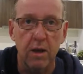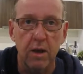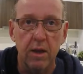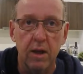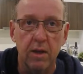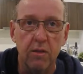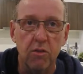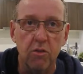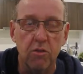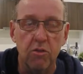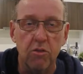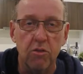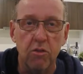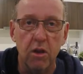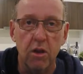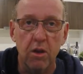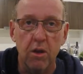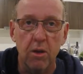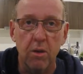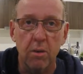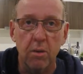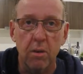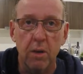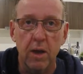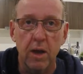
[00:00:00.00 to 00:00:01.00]
and just show
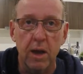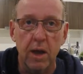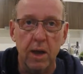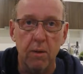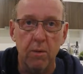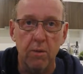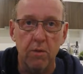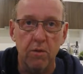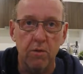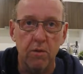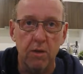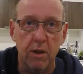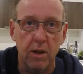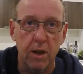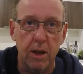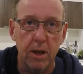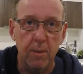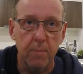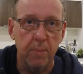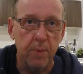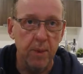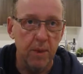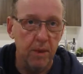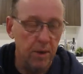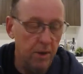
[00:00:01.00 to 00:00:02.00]
you how it's set
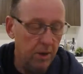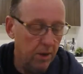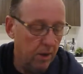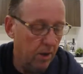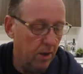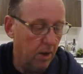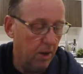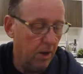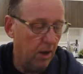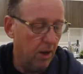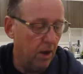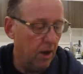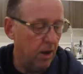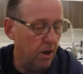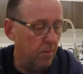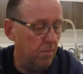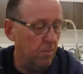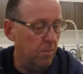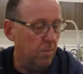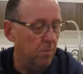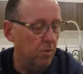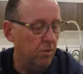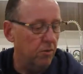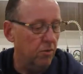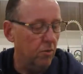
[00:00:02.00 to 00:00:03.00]
up.
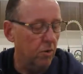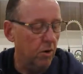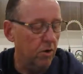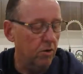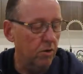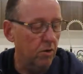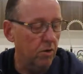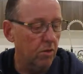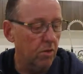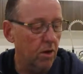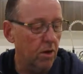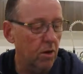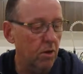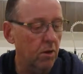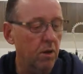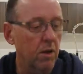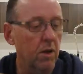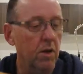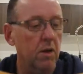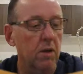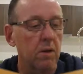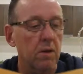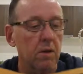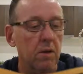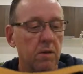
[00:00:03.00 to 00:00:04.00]
Before I do though,
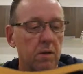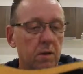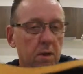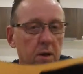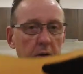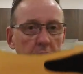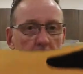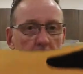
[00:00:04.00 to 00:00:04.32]
I'll